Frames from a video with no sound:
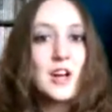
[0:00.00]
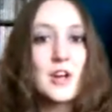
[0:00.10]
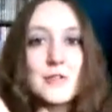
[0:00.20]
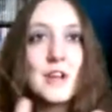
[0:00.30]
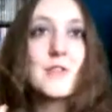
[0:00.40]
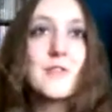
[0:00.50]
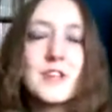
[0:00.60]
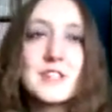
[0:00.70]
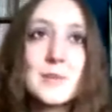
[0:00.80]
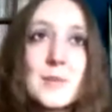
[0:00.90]
and that's kind of like
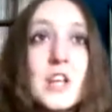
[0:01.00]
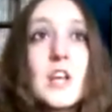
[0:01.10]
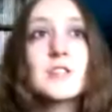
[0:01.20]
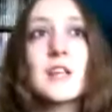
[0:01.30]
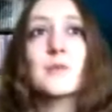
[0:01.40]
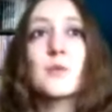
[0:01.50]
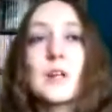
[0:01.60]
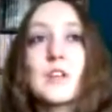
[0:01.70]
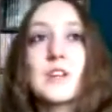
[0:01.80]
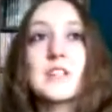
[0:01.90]
the first segment. So that
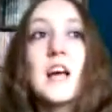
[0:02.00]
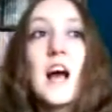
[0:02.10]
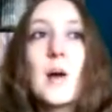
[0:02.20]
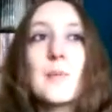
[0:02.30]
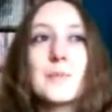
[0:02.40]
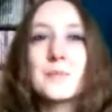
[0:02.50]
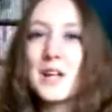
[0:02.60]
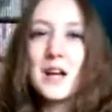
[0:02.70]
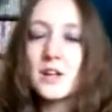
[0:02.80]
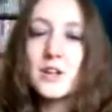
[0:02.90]
was quite nice.
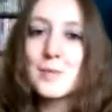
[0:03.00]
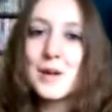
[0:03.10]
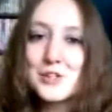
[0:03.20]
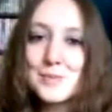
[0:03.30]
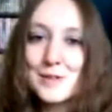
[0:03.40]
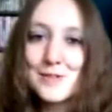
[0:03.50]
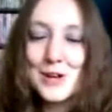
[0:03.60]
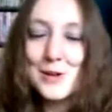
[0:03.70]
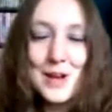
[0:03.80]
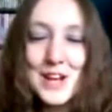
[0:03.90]
I couldn't imagine
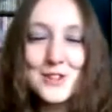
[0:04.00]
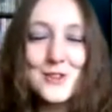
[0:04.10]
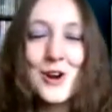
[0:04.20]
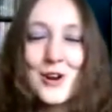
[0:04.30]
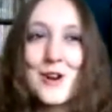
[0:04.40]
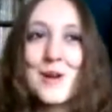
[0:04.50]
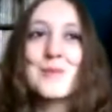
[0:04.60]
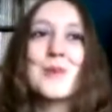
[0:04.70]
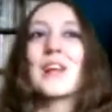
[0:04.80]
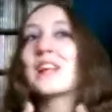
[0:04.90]
Mick Foley winning the
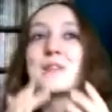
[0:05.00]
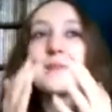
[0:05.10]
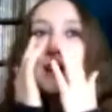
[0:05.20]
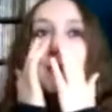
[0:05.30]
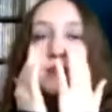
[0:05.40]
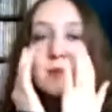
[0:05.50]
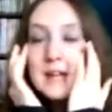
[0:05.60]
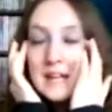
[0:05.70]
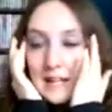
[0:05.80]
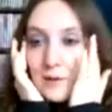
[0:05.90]
Royal Rumble and actually being at
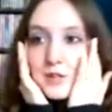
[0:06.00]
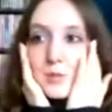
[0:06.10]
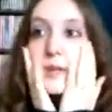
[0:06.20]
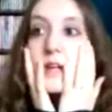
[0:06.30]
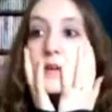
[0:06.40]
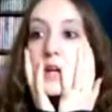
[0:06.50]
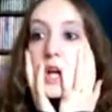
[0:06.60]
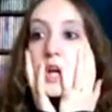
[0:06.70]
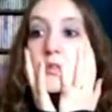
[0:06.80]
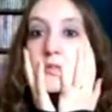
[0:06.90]
WrestleMania. That would just be
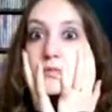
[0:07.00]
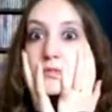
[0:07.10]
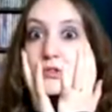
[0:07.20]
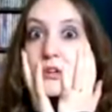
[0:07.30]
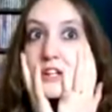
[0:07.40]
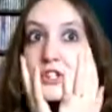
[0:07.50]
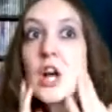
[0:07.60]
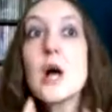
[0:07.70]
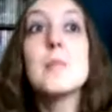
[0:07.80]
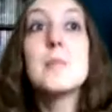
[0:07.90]

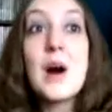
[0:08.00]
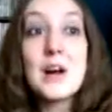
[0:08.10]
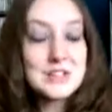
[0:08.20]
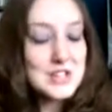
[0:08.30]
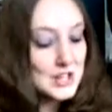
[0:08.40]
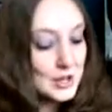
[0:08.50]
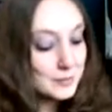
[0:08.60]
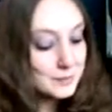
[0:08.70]
strange. But